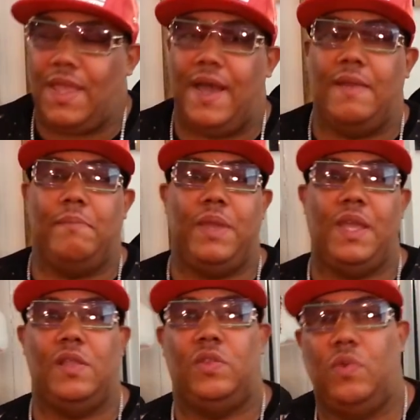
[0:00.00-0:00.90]
I done
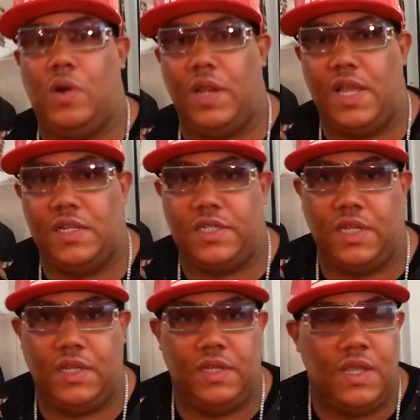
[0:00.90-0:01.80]
been through all that
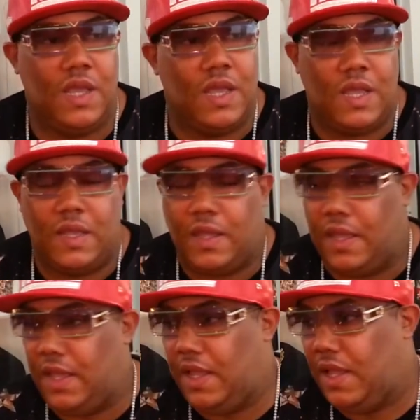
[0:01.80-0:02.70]
shit.
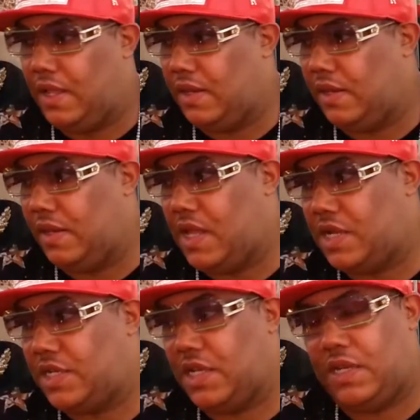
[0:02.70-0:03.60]
And
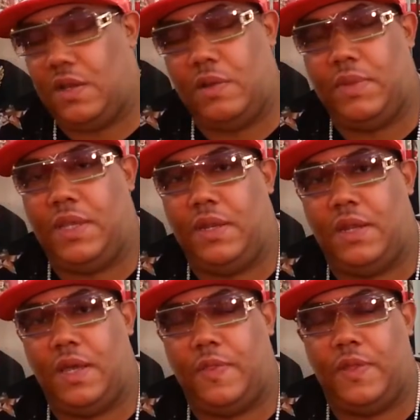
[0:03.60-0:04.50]
that shit don't mean
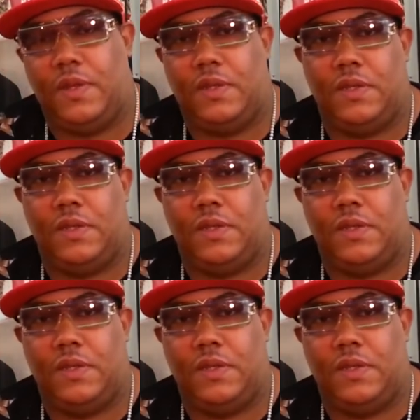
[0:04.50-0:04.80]
nothing.